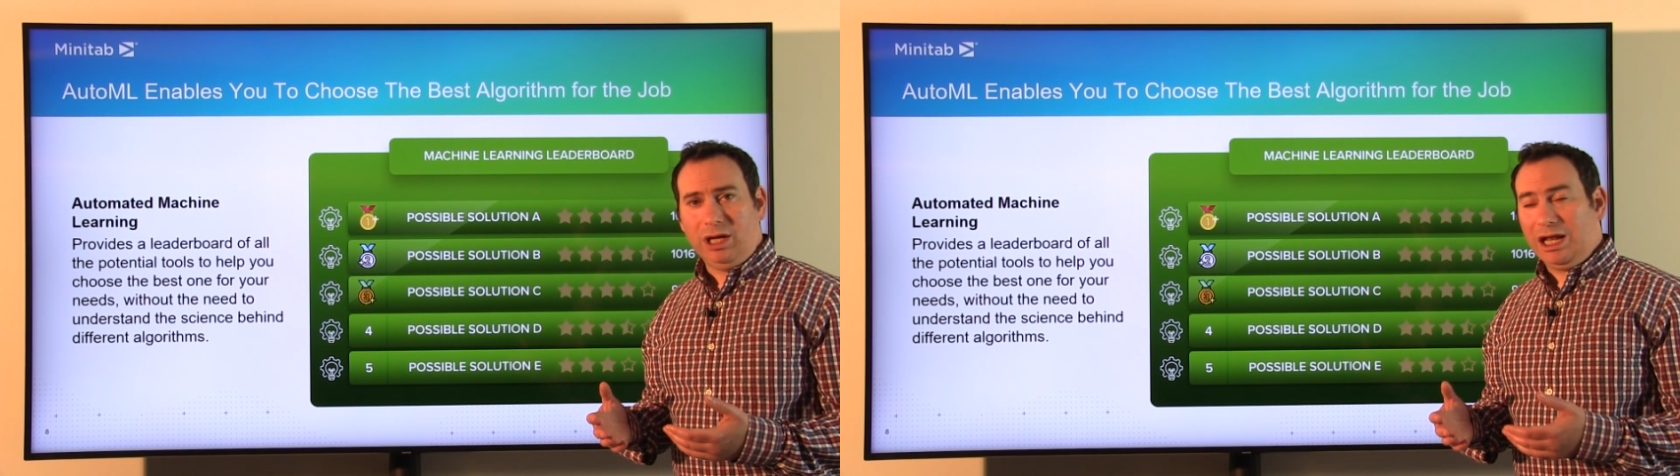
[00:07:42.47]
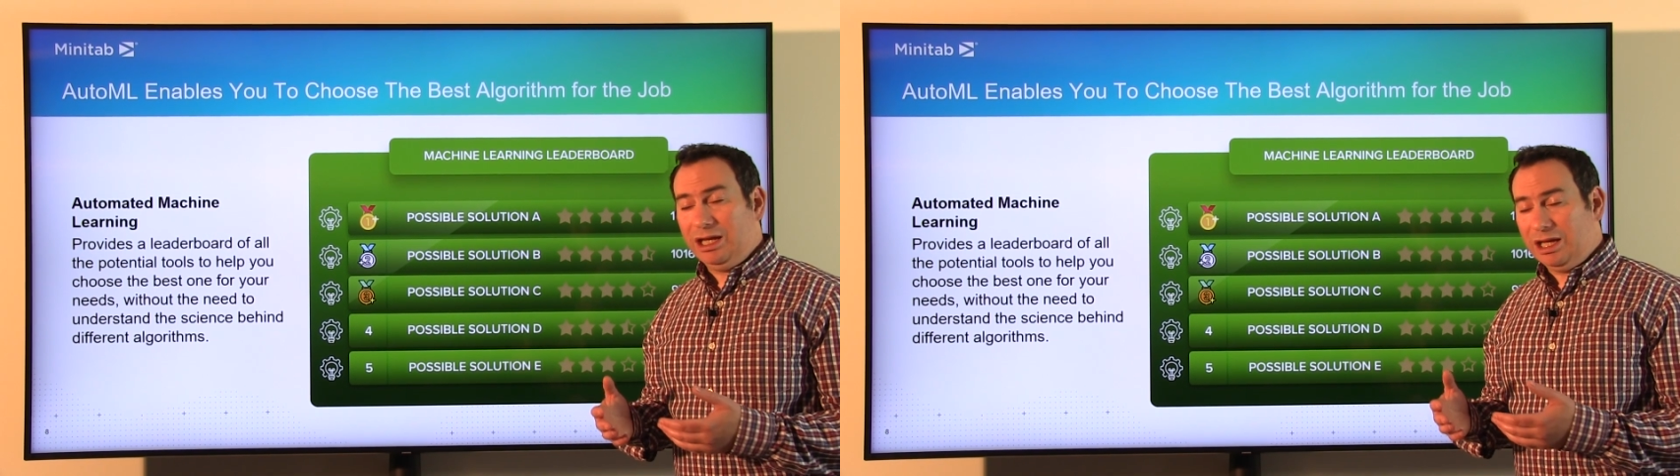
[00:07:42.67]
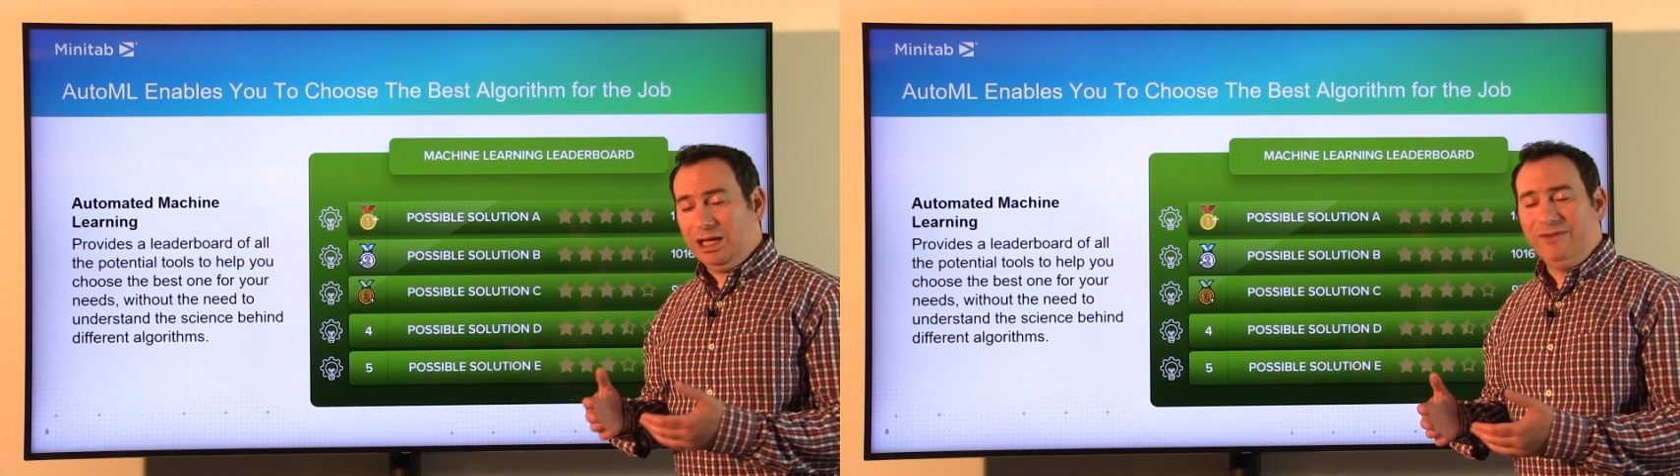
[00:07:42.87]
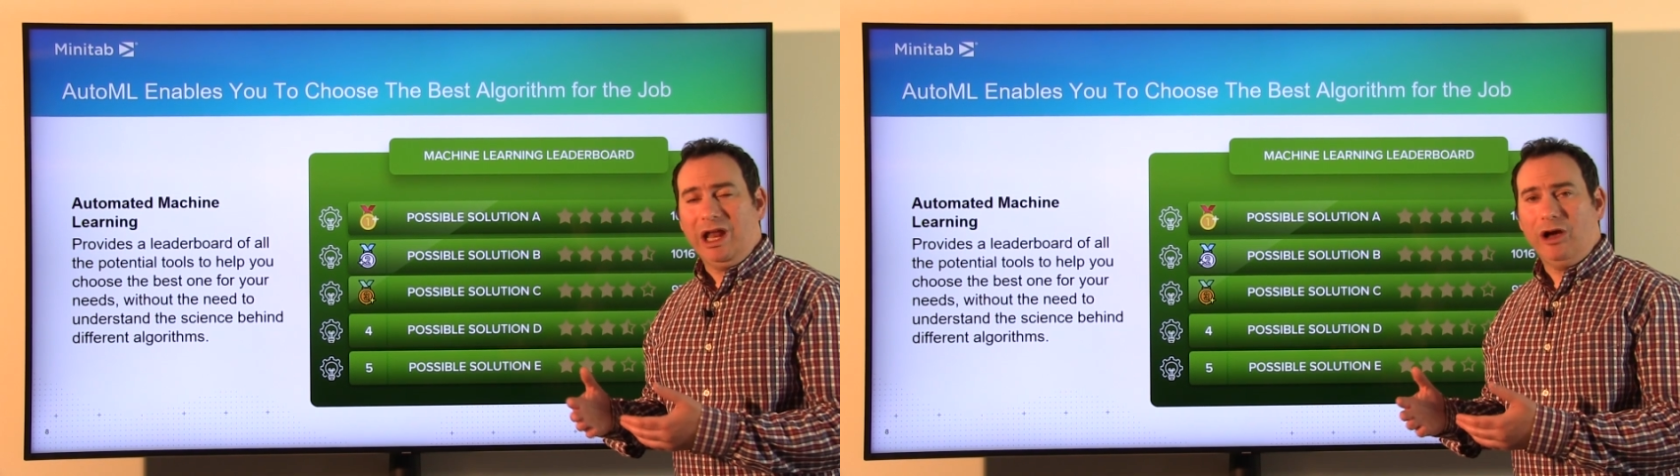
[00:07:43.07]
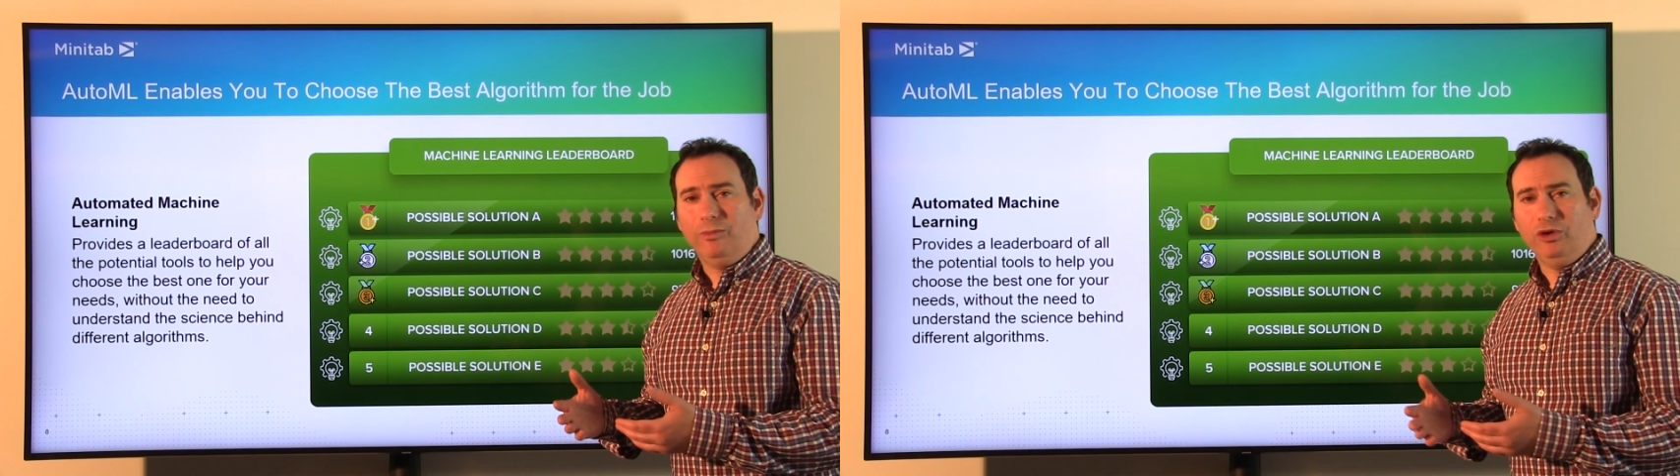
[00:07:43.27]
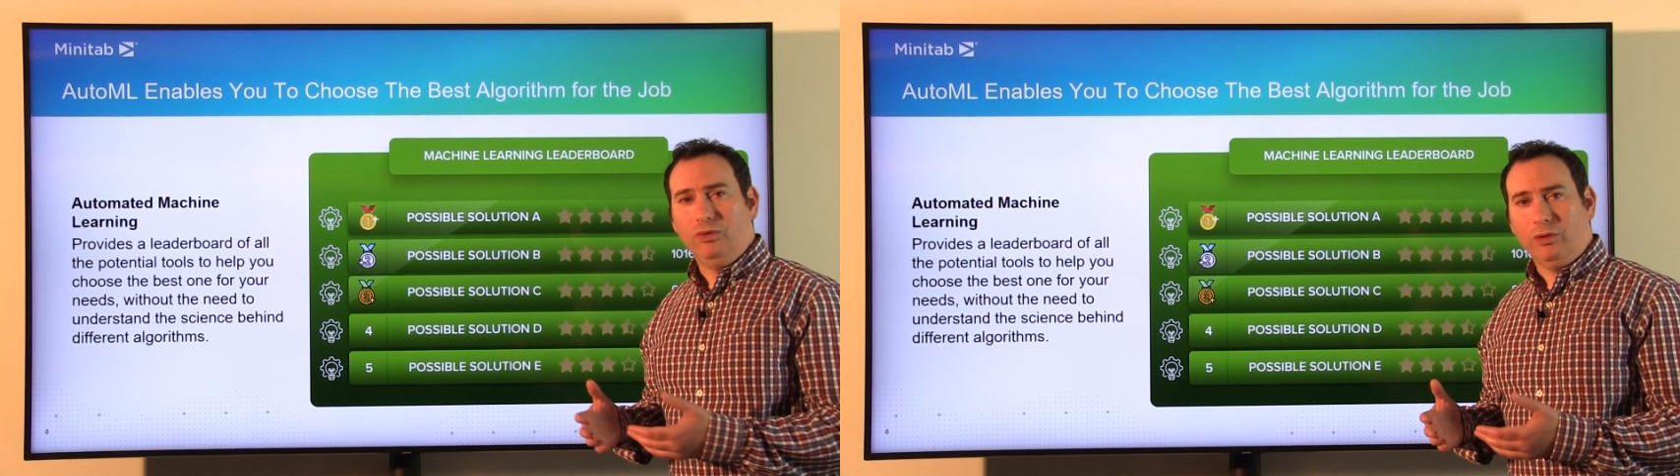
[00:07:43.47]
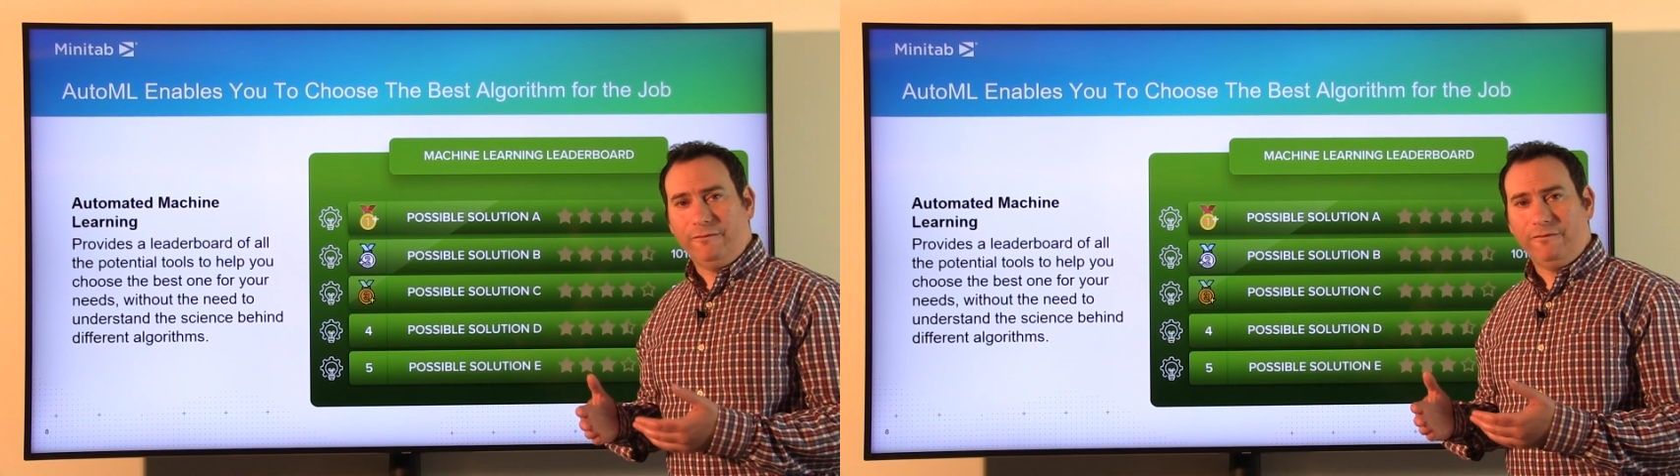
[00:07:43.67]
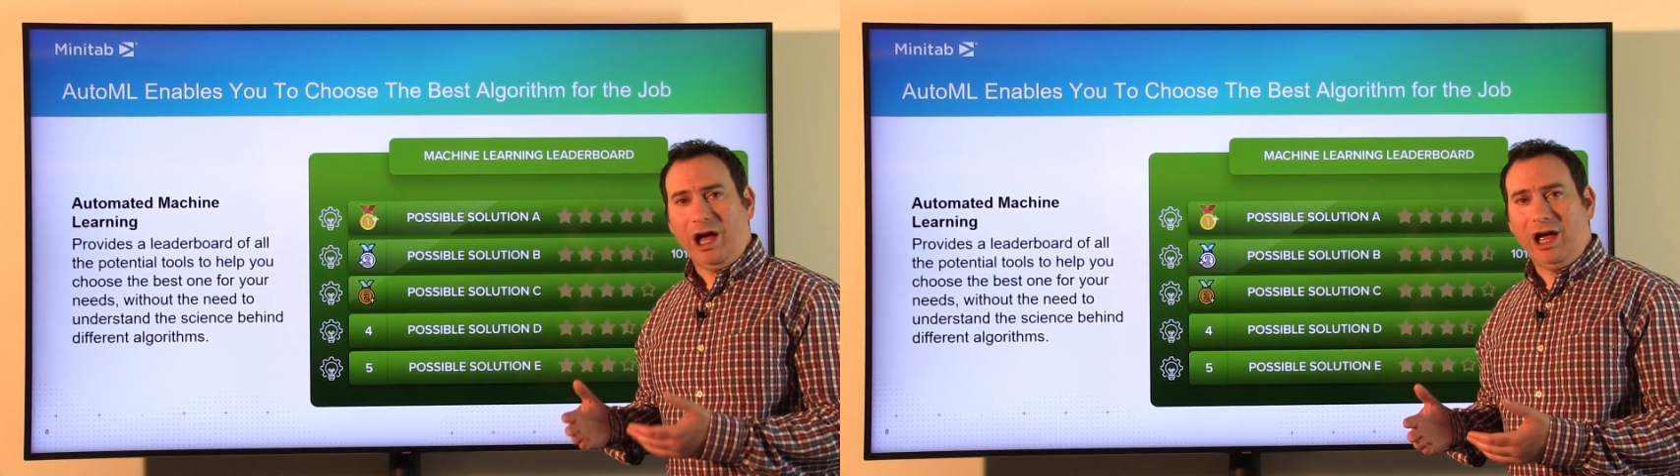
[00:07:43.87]
and it can even help you
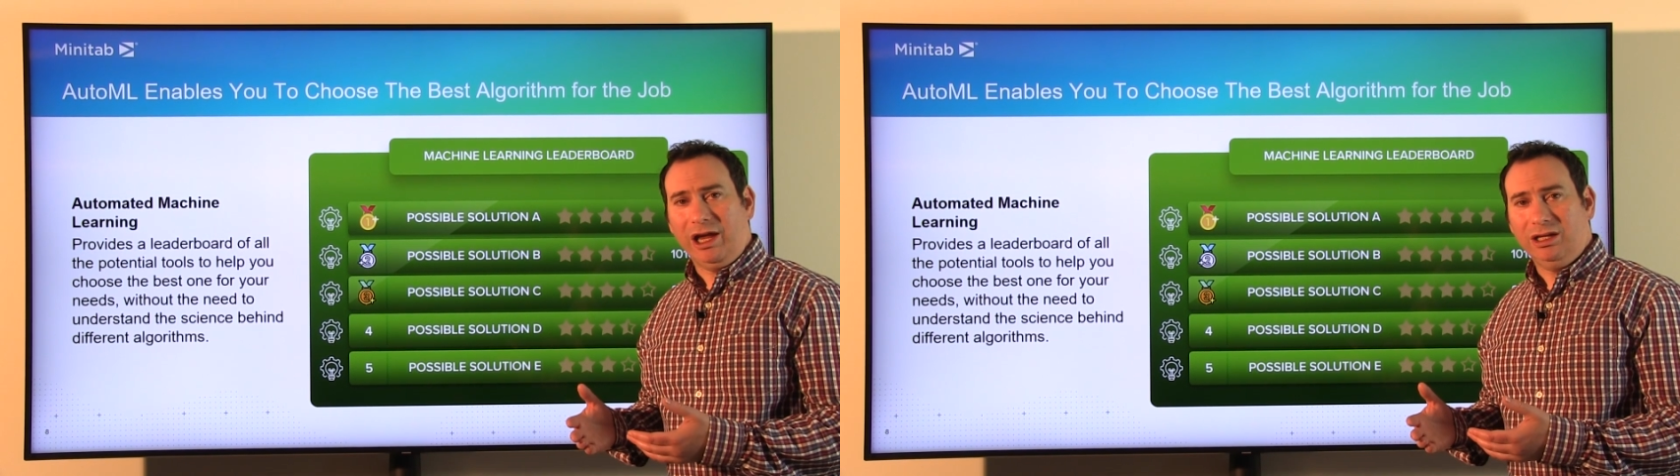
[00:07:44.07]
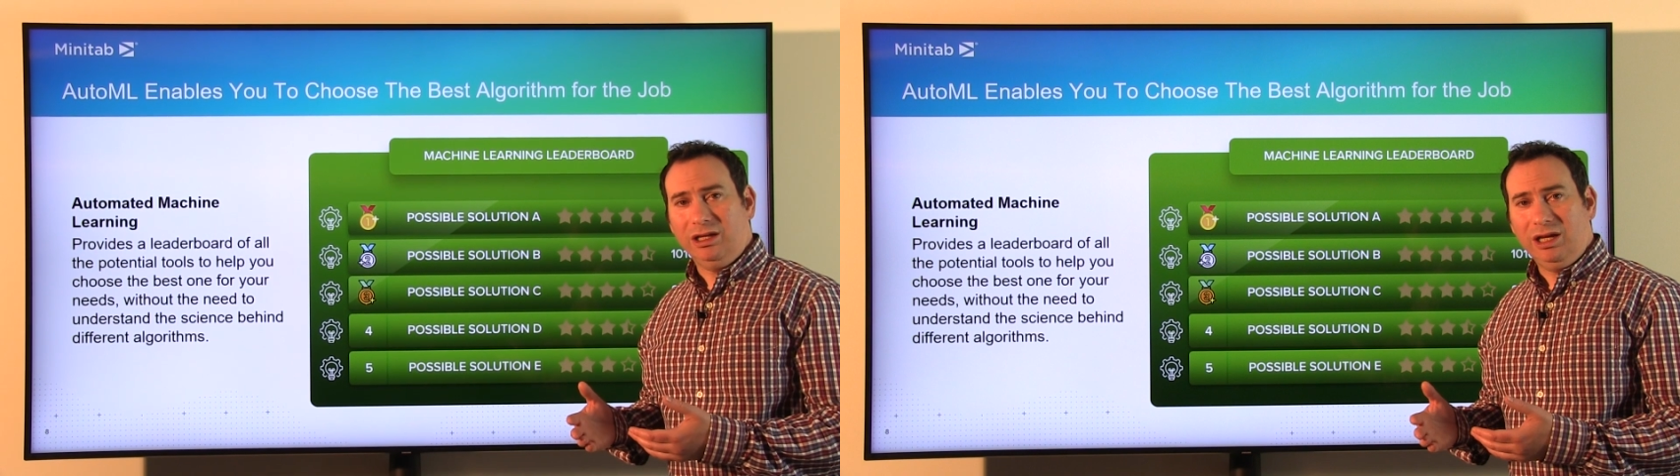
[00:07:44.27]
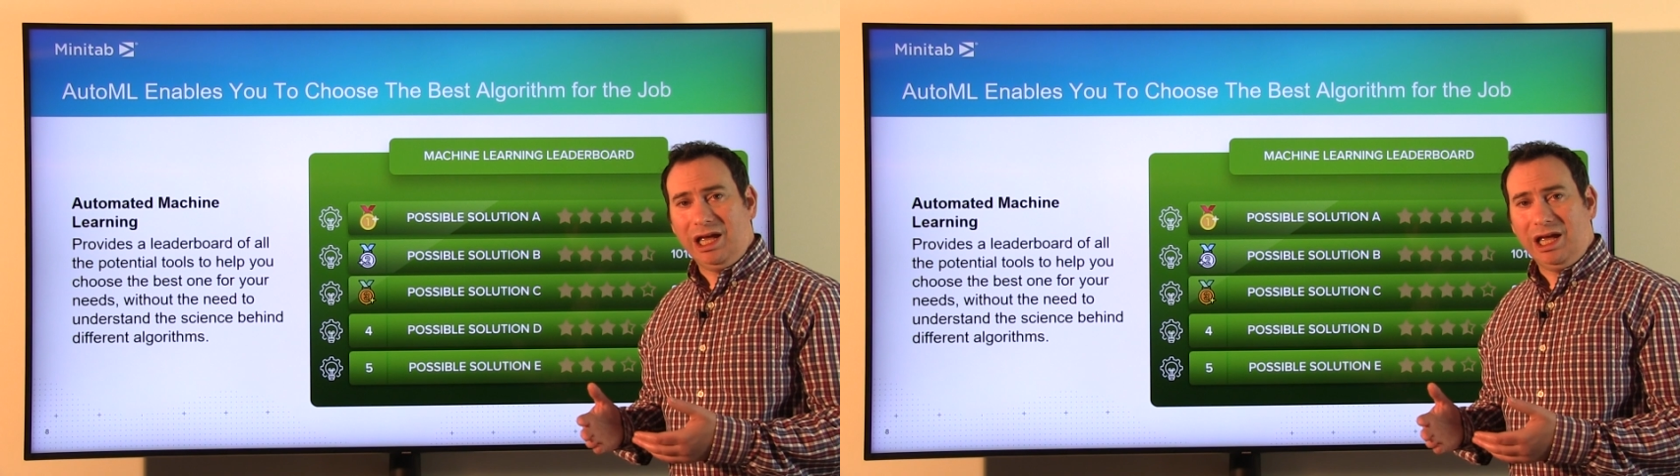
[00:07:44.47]
refine